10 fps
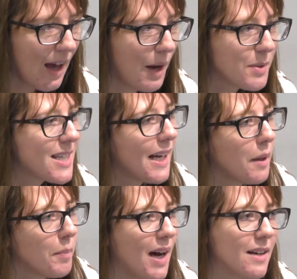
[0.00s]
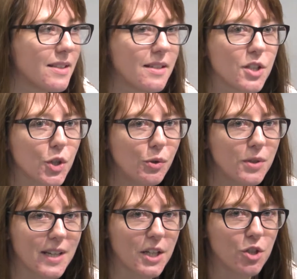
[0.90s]
I was taking part in a
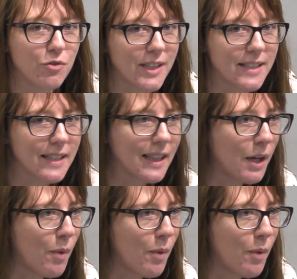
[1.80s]
school session recently